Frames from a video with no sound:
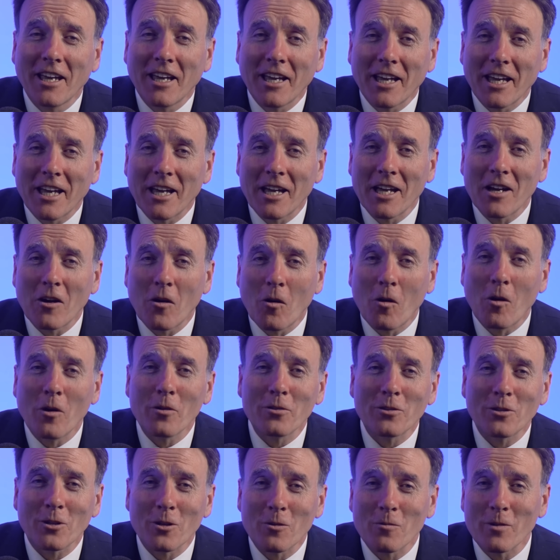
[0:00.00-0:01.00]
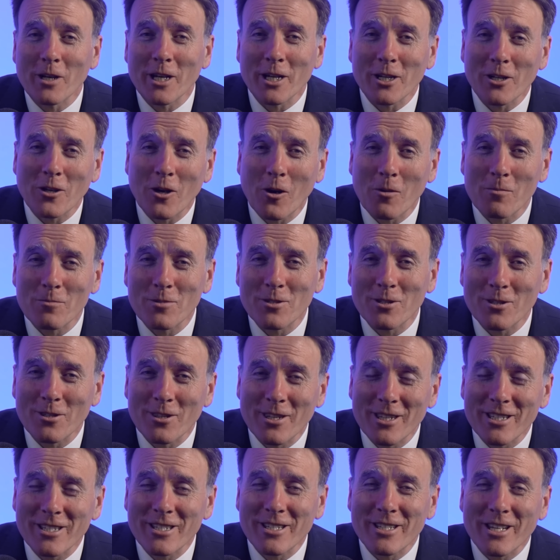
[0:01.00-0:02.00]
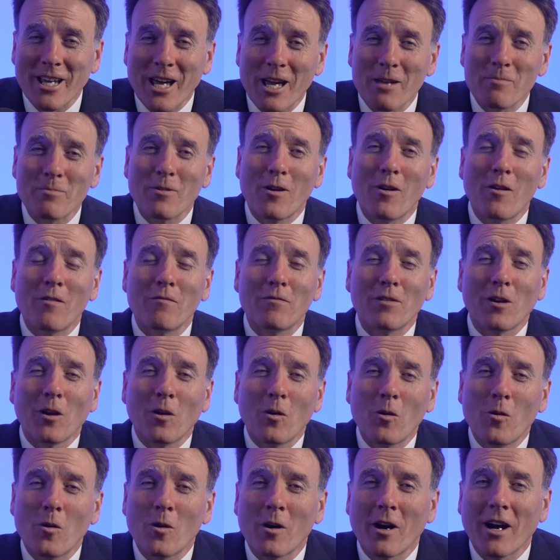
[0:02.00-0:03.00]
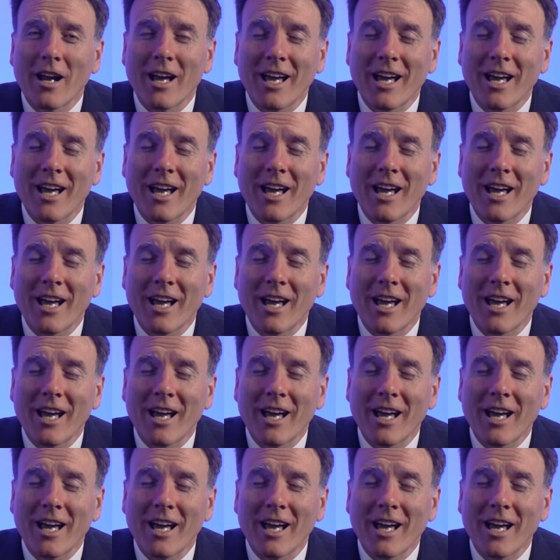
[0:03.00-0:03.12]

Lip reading: author when it comes to this type of lore,